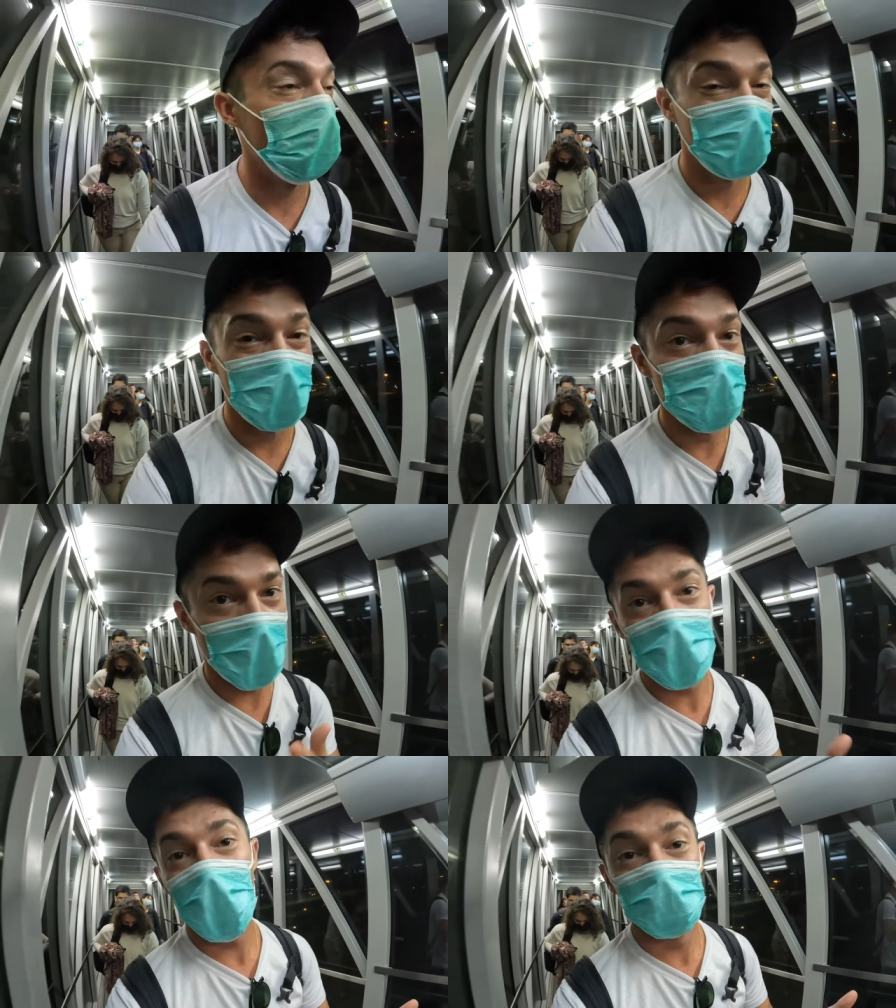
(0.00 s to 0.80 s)
Now I got
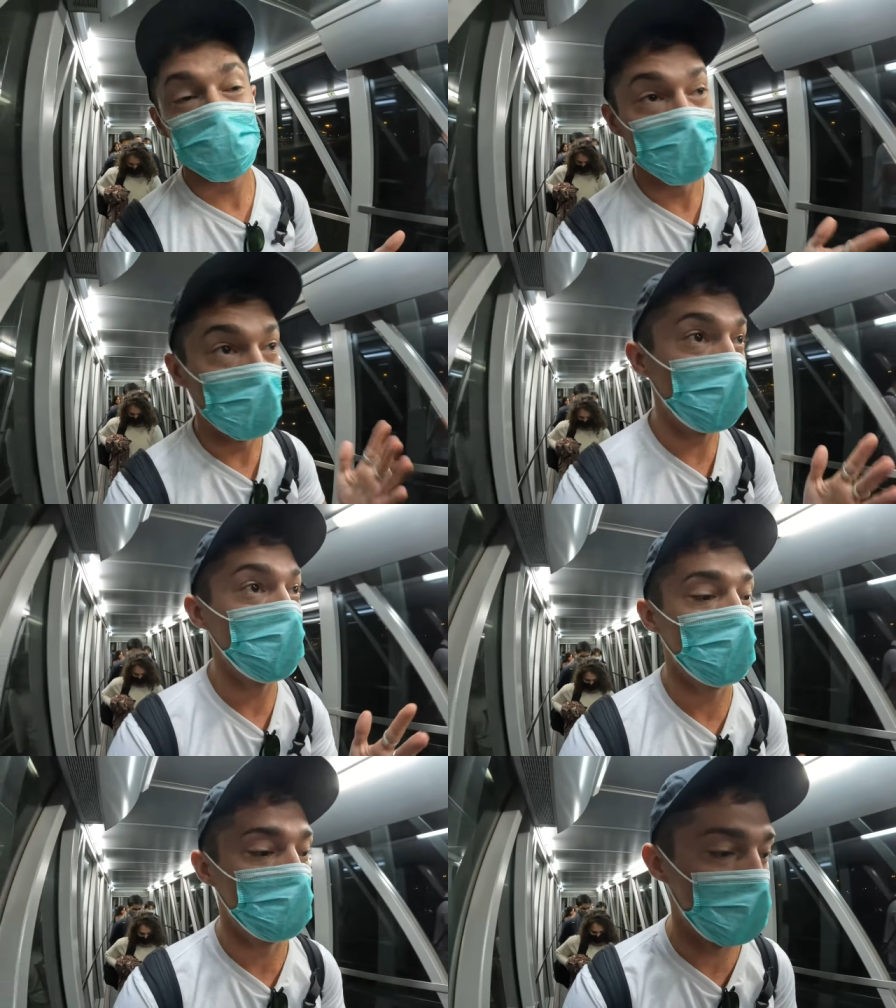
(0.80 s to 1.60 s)
9 hours to
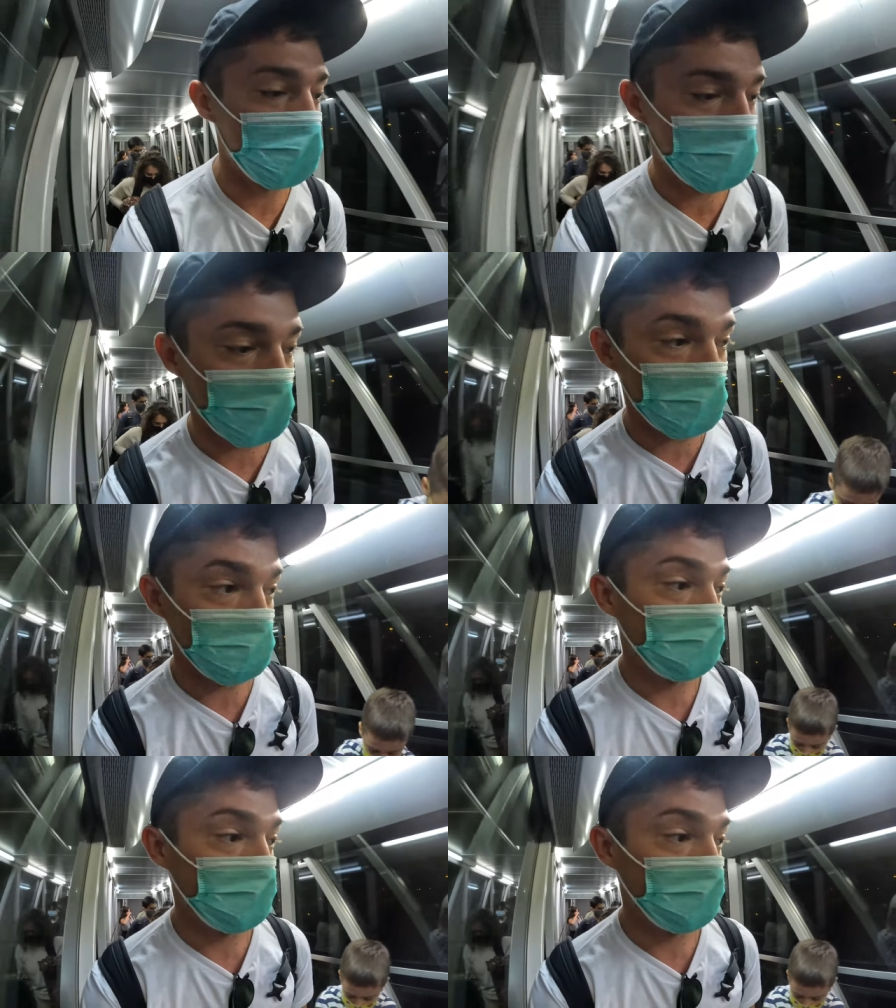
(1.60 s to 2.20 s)
burn here in the airport,